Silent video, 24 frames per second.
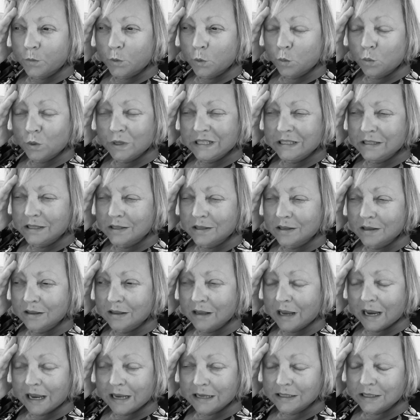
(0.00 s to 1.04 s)
When's the
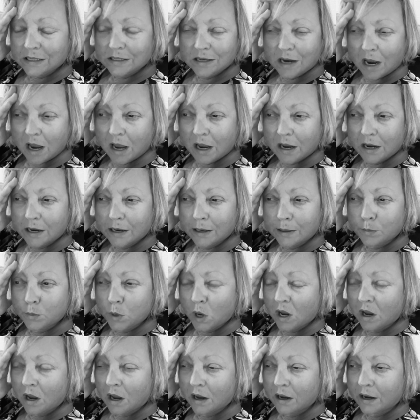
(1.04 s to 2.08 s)
last time
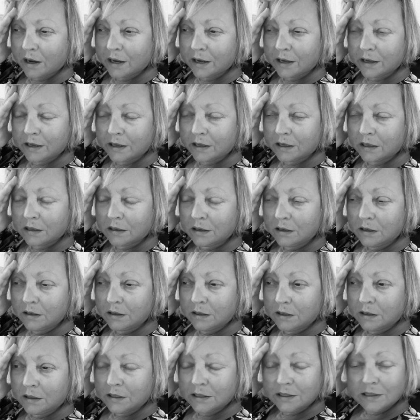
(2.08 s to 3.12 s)
I
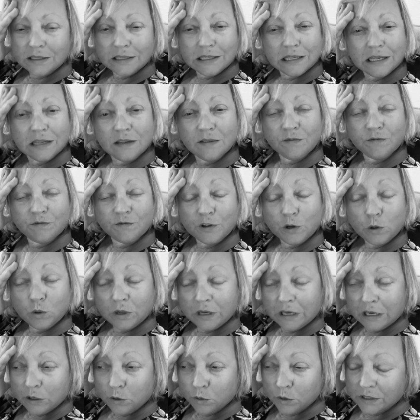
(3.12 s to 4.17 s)
didn't feel
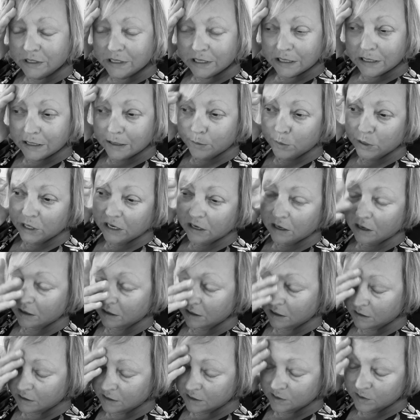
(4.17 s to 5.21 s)
guilty
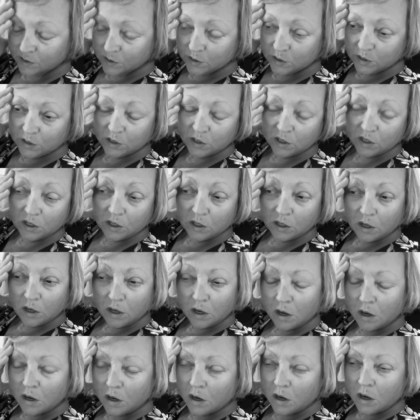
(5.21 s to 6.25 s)
because
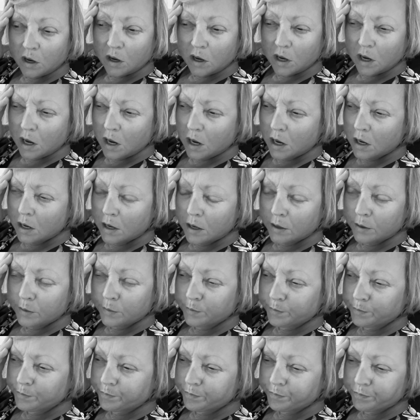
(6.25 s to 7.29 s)

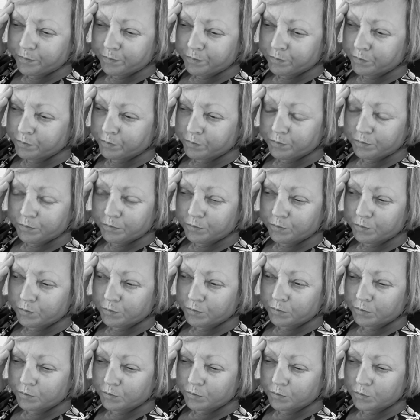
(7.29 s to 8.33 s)
um,
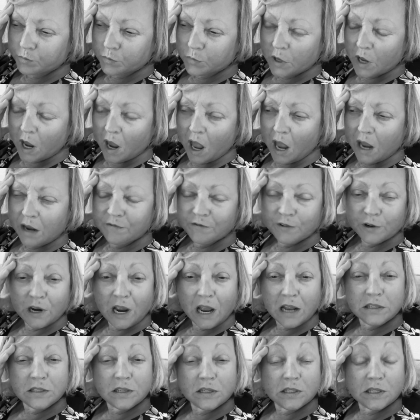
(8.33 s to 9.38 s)
I
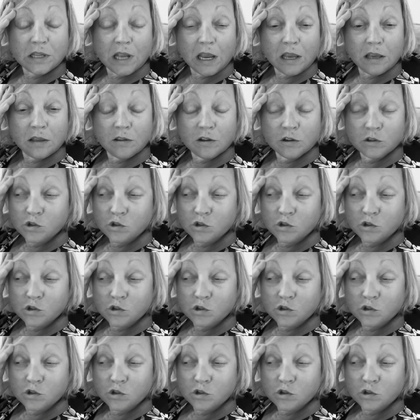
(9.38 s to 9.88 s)
forgot to say the